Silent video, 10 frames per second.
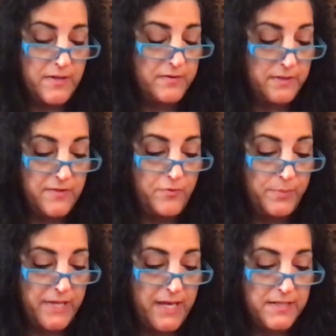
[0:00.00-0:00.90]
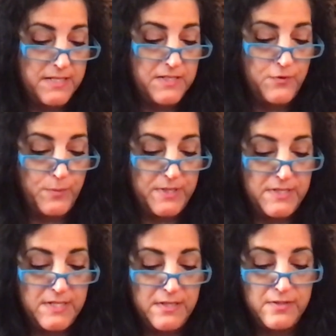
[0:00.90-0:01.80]
leaf black teas from
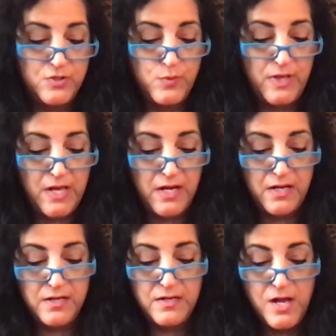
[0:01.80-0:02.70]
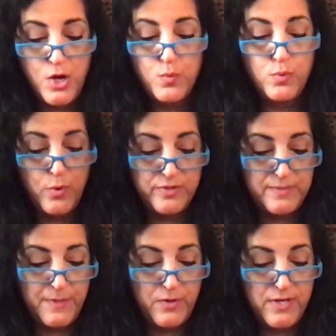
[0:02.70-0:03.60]
India and Sri Lanka,
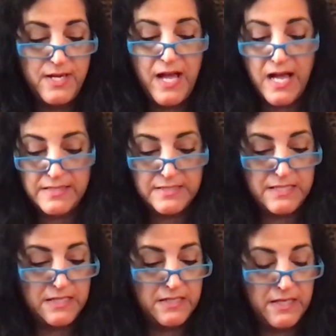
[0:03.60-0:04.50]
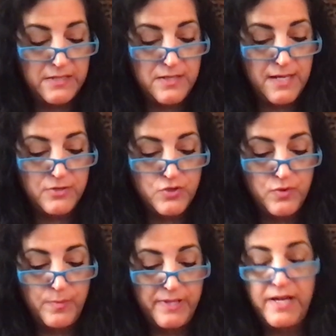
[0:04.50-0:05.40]
rosemary, cassia, and natural
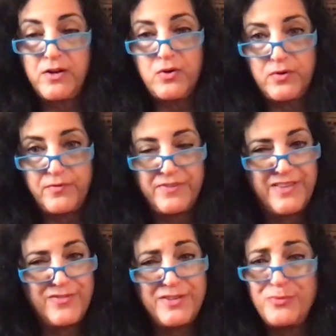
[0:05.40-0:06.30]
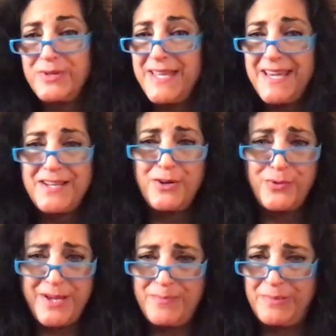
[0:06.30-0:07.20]
black currant flavor. It really had a
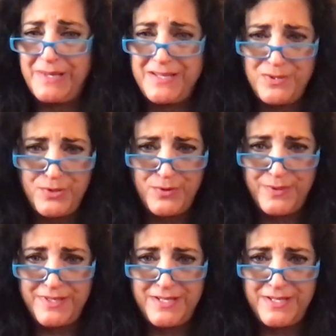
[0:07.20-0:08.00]
great blend to it.